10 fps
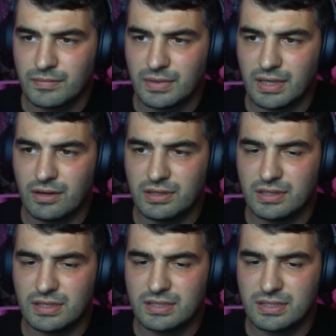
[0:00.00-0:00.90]
And now he
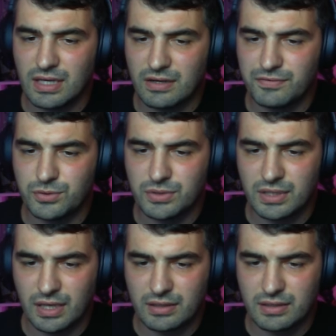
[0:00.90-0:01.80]
does have 2
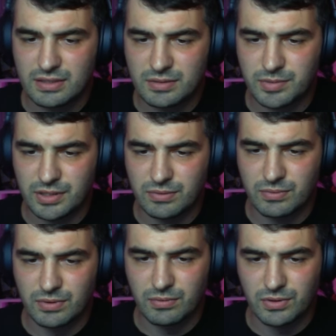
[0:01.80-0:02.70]
attackers, but
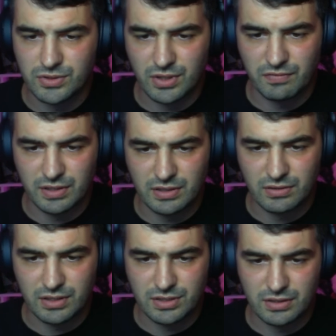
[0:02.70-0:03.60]
we also have another
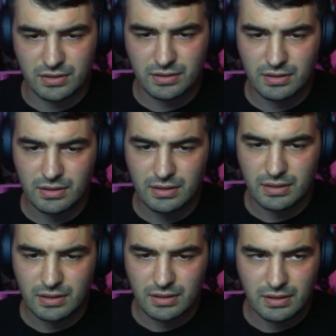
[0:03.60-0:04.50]
rusher.
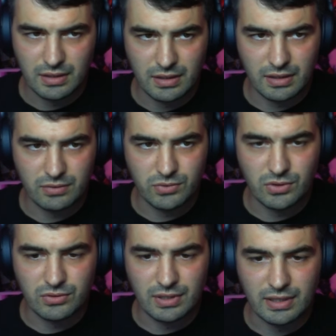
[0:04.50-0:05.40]
And we
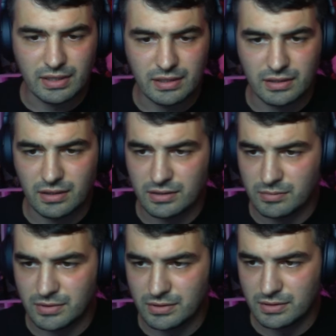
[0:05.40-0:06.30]
don't really care a lot
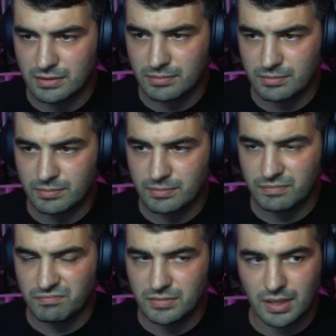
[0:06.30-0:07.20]
about the
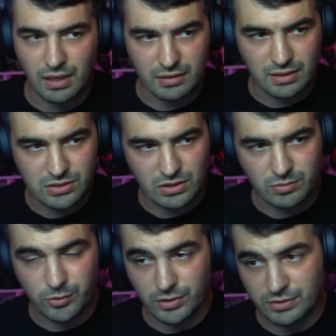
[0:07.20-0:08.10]
characters on our
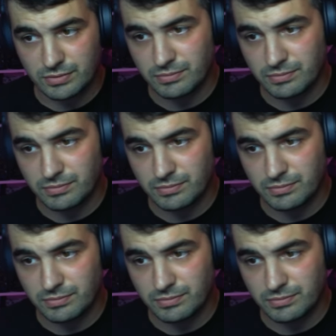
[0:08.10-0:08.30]
board.